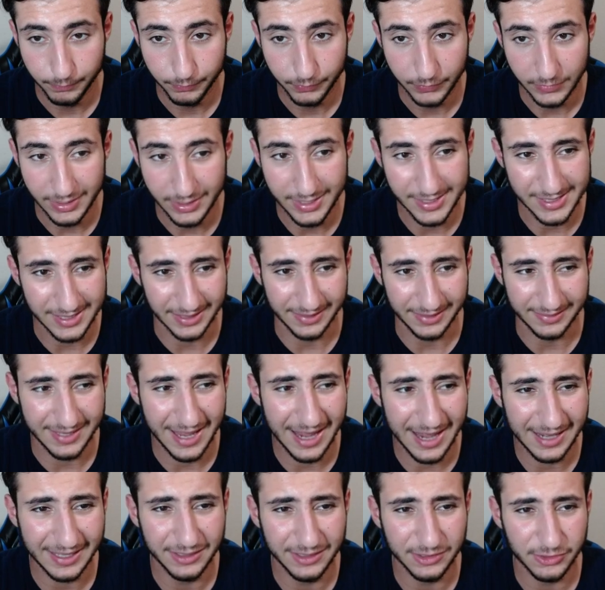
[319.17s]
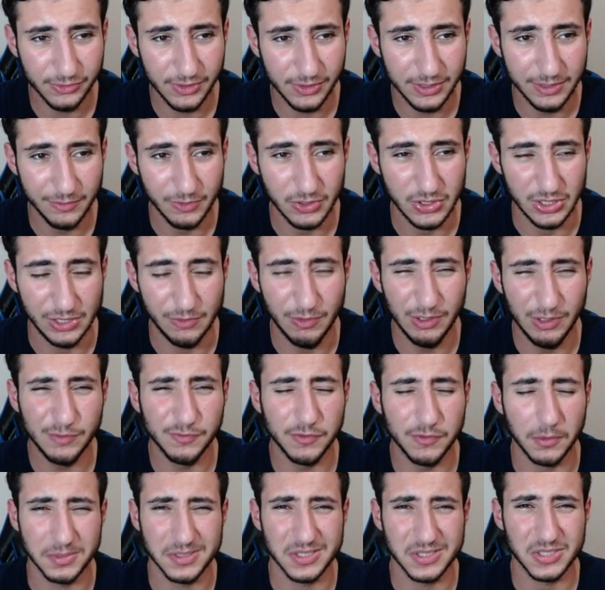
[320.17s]
He's attacking threat. He went
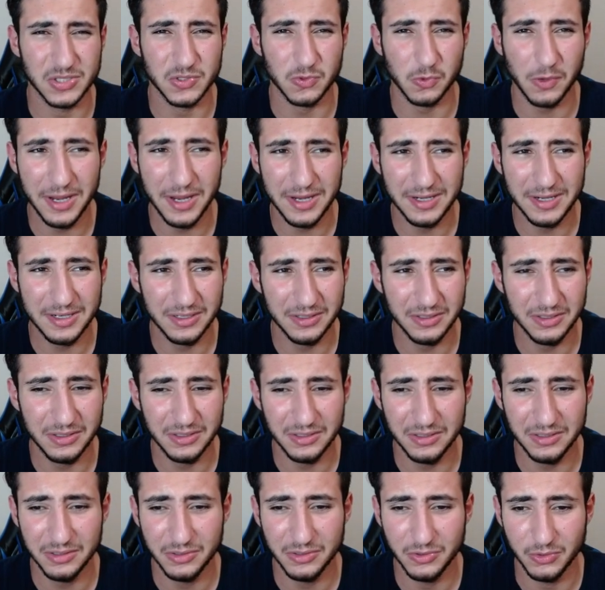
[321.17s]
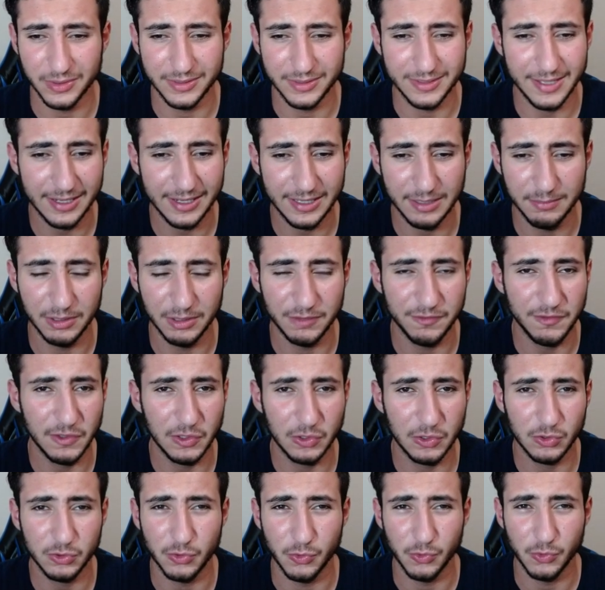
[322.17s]
from striker to attacking
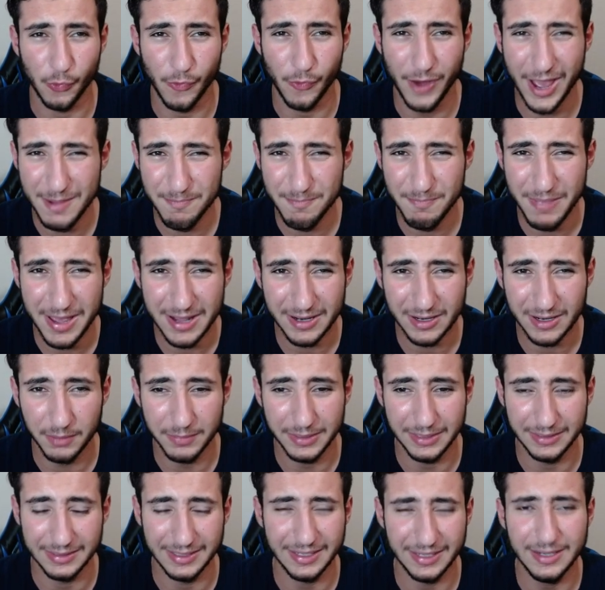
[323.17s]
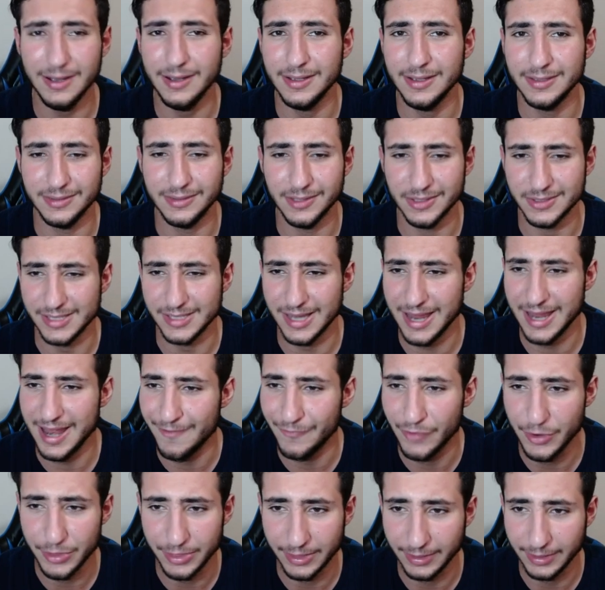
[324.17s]
midfielder to right back. I mean, the guy does
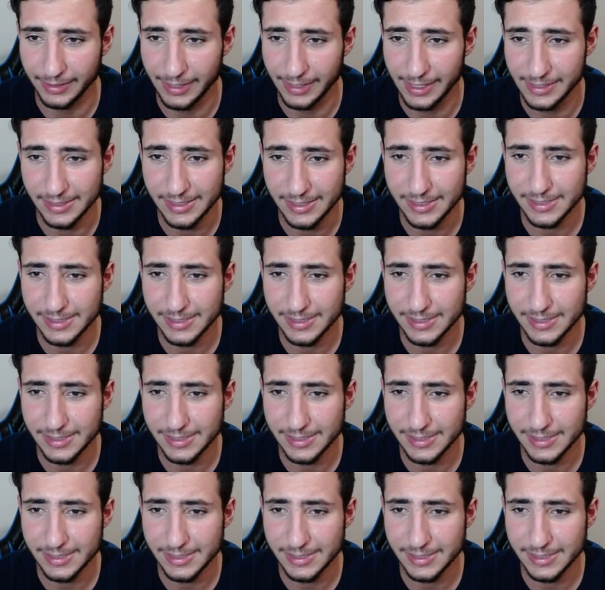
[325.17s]
everything, guys.